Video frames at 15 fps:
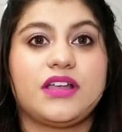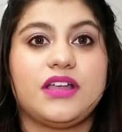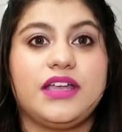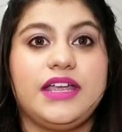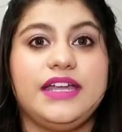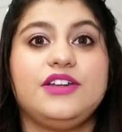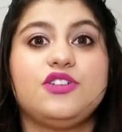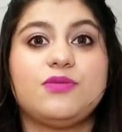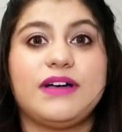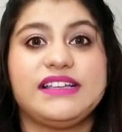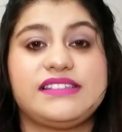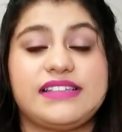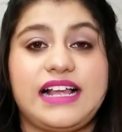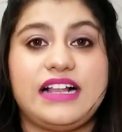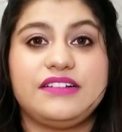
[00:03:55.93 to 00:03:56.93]
into
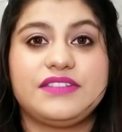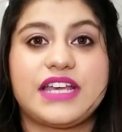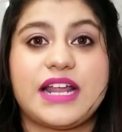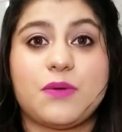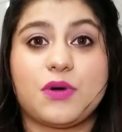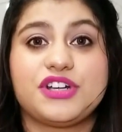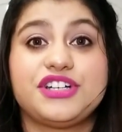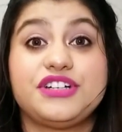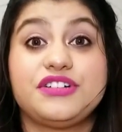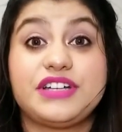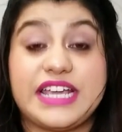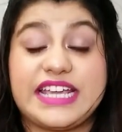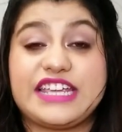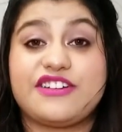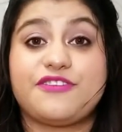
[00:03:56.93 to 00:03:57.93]
myself that I wanted to
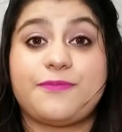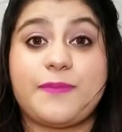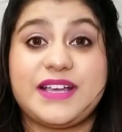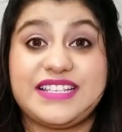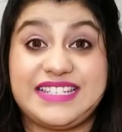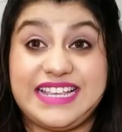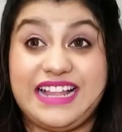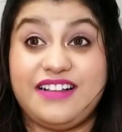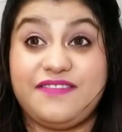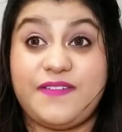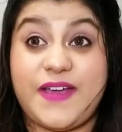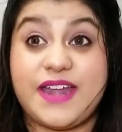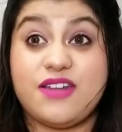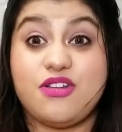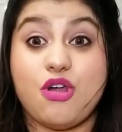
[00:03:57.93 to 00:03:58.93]
take care of myself
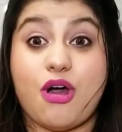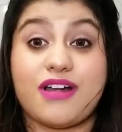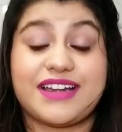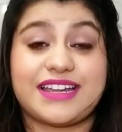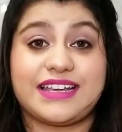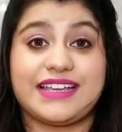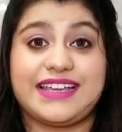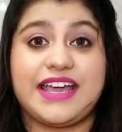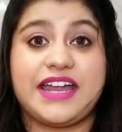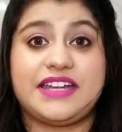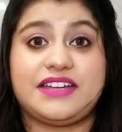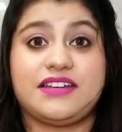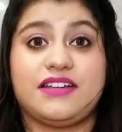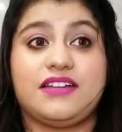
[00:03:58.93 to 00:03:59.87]
and not get,